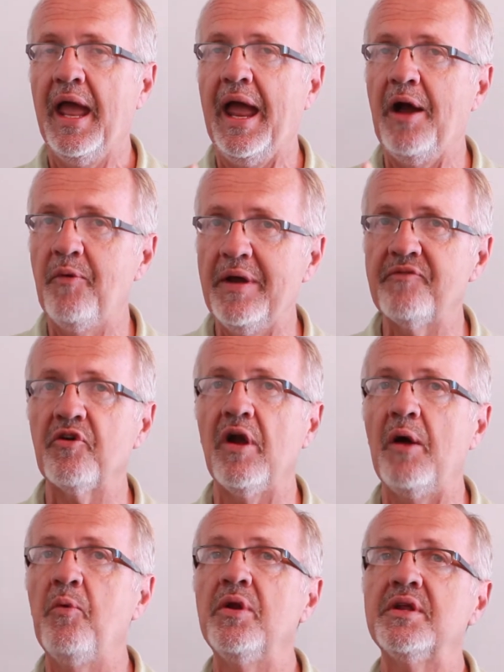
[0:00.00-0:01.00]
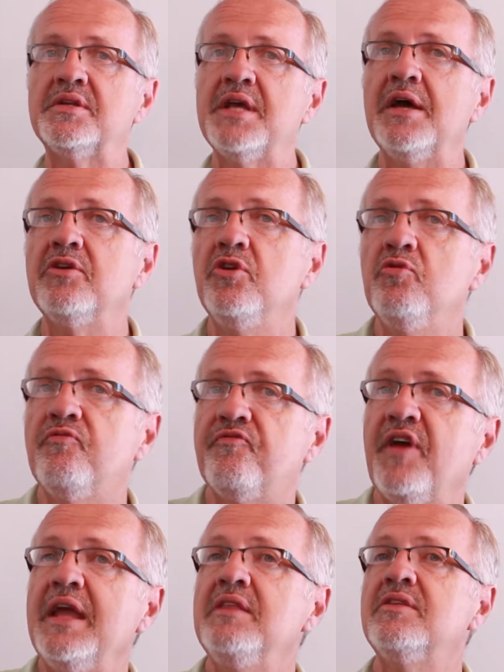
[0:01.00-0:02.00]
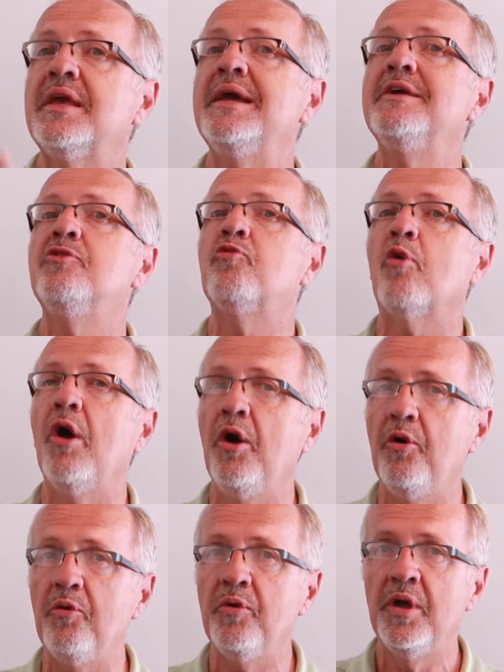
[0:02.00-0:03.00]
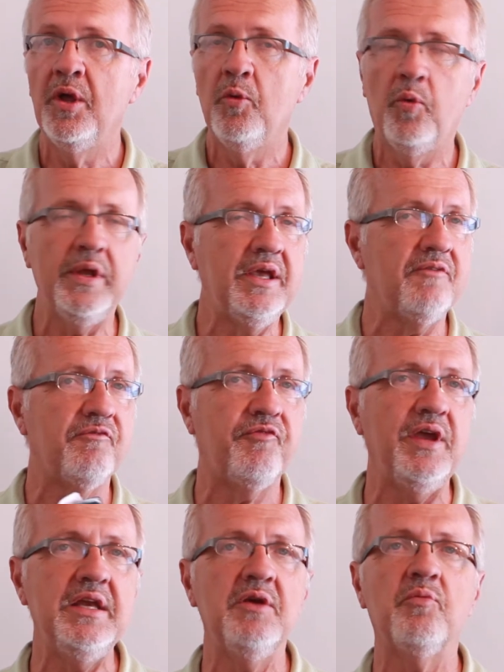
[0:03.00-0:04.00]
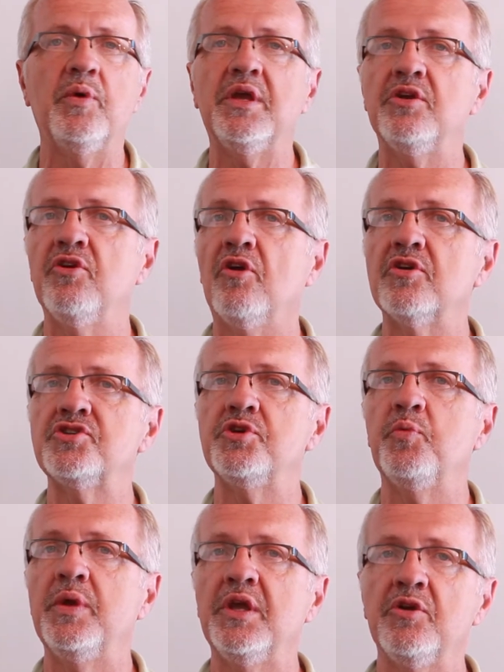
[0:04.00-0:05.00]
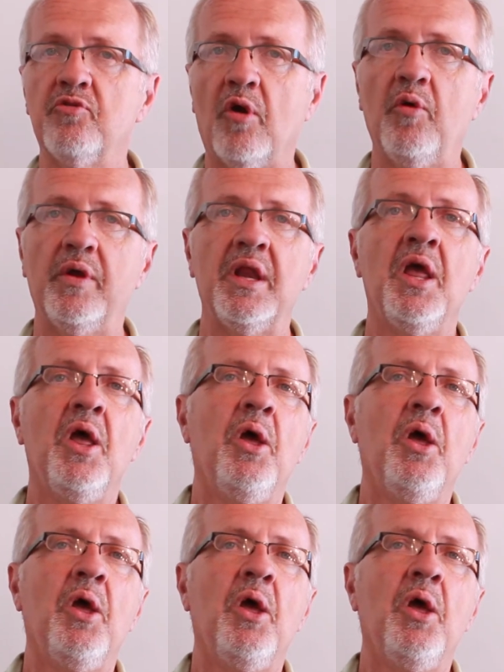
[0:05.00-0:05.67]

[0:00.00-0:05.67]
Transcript: However, I want to tell you, faith can grow. We can feed it, we can nourish it, we can grow it.